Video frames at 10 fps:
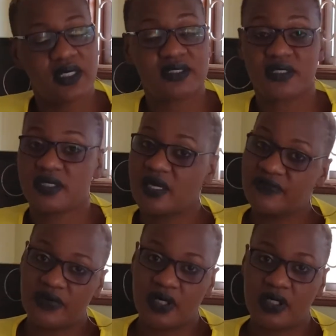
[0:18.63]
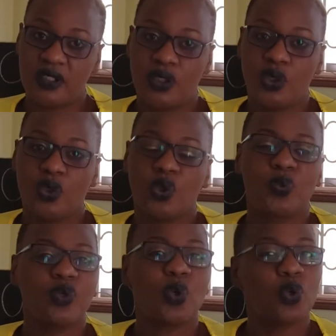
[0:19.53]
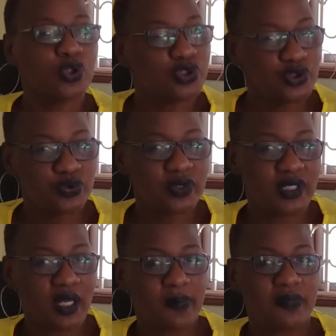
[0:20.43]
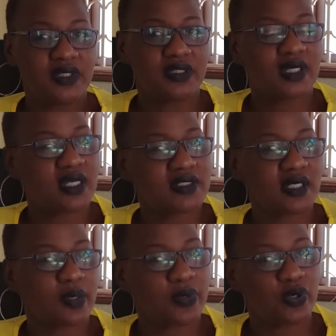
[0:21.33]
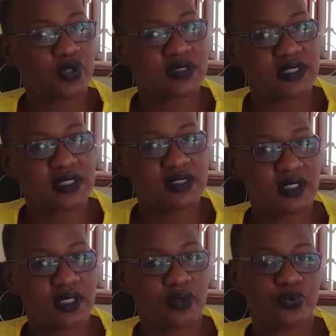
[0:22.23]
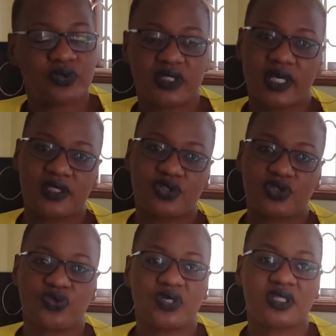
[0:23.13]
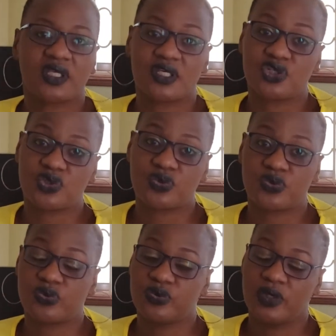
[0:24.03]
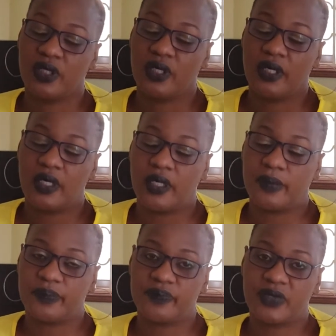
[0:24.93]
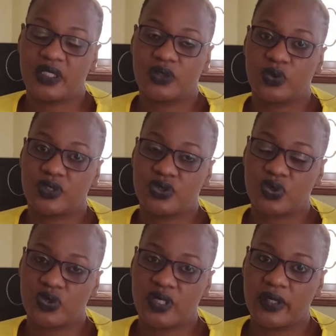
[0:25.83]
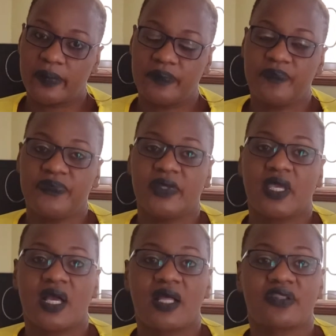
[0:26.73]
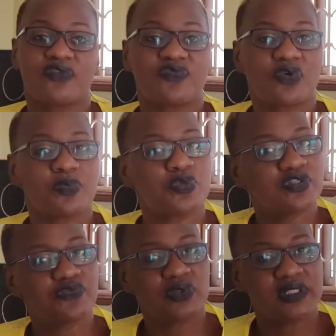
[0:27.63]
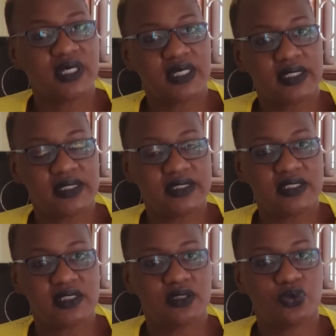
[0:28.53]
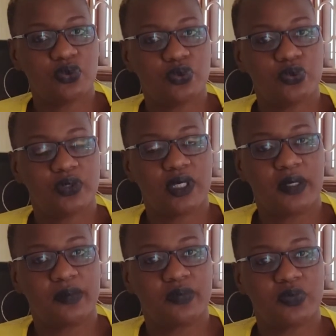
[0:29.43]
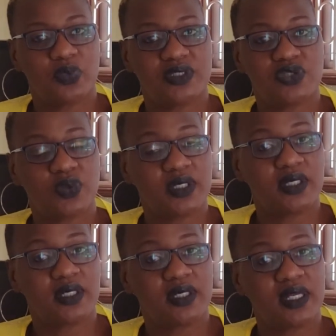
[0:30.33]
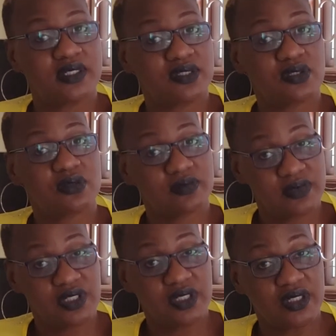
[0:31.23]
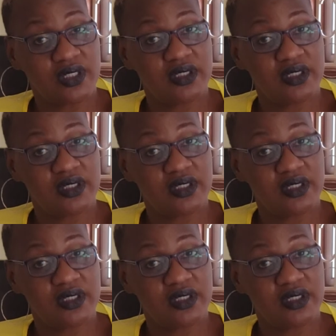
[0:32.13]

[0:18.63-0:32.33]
Auntie Lava, who we all knew in Cancer Miracle Center, who died during the issue at the auditorium, and the very beautiful young lady who was doing her last year